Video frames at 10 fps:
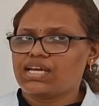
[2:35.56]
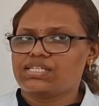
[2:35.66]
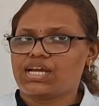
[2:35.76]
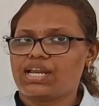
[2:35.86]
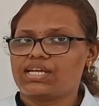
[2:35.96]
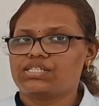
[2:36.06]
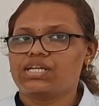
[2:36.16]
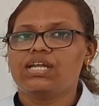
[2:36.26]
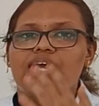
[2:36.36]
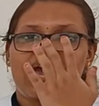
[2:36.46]
degeneration,
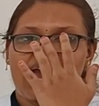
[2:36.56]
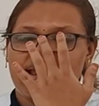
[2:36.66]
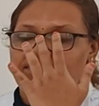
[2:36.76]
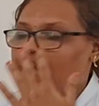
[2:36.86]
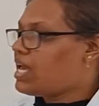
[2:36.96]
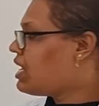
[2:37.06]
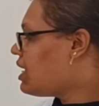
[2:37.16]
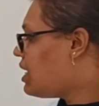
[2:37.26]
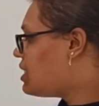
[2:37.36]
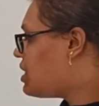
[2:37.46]
and
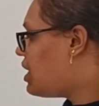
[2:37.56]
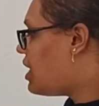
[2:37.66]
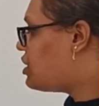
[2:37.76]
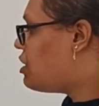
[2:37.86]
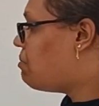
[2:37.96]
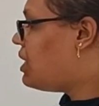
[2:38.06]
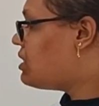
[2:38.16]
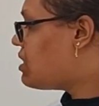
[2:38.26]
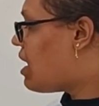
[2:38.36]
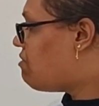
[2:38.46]
Valerian degeneration
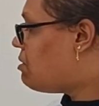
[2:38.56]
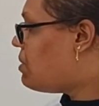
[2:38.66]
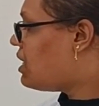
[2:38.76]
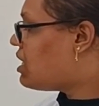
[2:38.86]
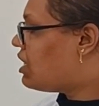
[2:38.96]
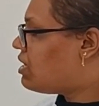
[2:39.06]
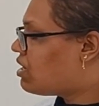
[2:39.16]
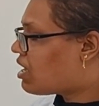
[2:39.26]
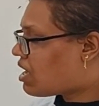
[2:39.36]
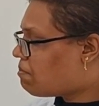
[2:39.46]
means there will be the
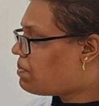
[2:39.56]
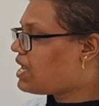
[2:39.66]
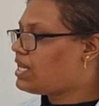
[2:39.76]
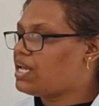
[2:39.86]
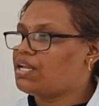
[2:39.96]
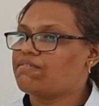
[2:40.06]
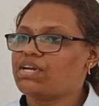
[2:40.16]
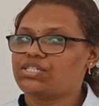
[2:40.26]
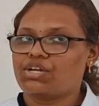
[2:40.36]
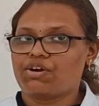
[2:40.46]
complete
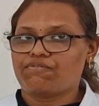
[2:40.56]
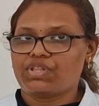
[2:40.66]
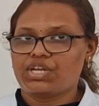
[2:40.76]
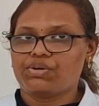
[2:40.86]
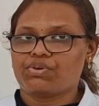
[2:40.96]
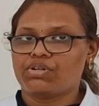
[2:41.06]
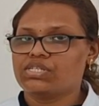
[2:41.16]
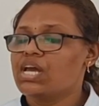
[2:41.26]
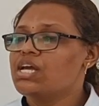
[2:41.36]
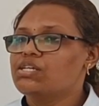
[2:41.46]
denervation of the neurons,
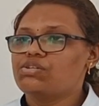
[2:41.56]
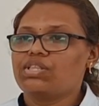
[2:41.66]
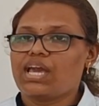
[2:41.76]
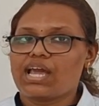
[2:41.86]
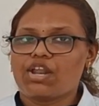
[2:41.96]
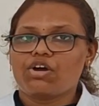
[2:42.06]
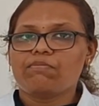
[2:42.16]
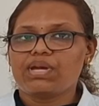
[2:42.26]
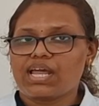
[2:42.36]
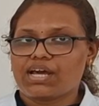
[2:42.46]
so they
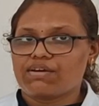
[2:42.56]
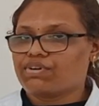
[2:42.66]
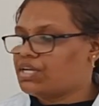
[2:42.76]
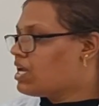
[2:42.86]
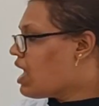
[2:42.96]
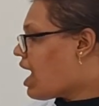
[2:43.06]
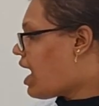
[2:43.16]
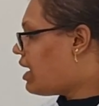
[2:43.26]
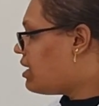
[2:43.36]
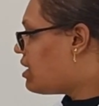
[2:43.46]
cannot be recovered.
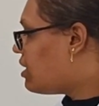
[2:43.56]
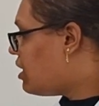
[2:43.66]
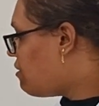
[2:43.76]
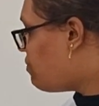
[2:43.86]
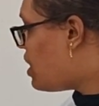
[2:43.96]
And if